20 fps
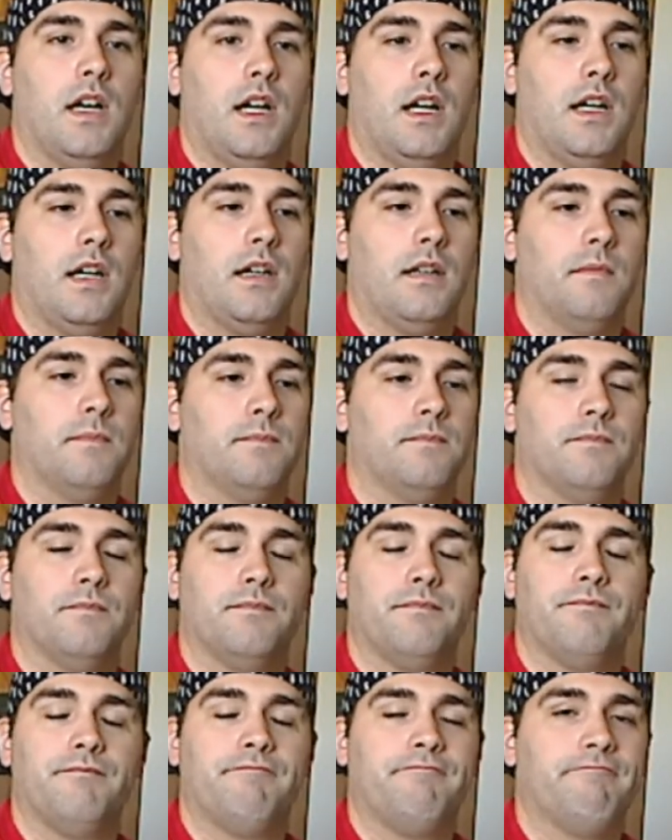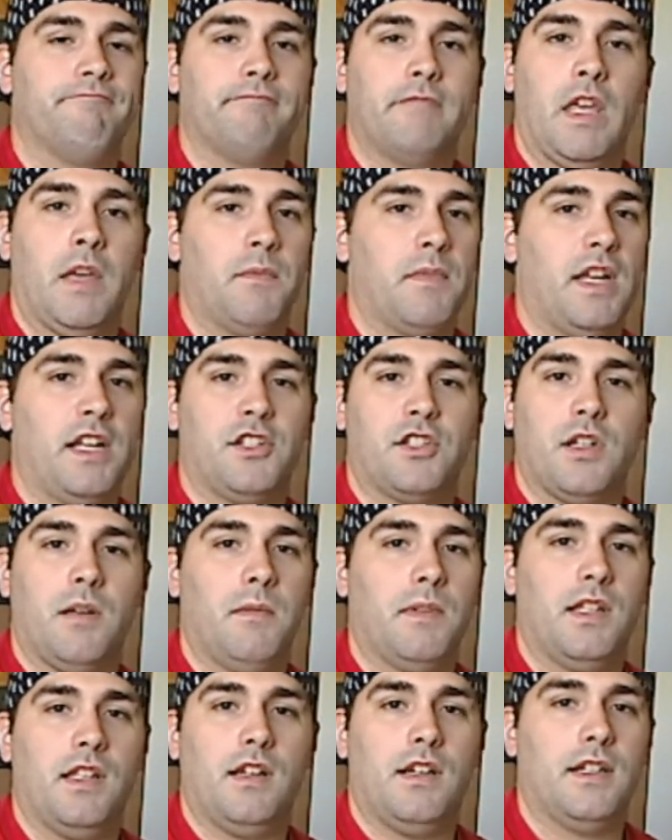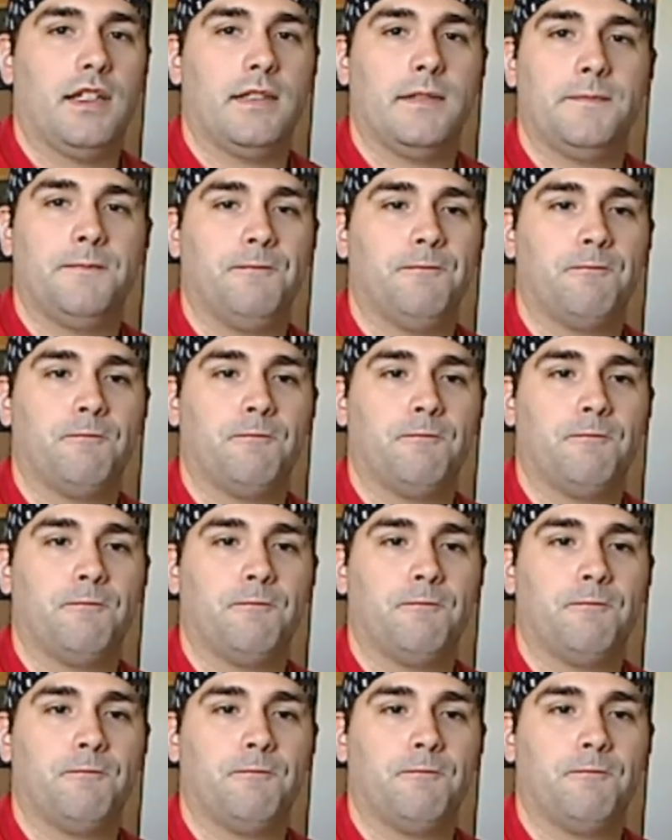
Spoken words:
Um, M. Night Shyamalan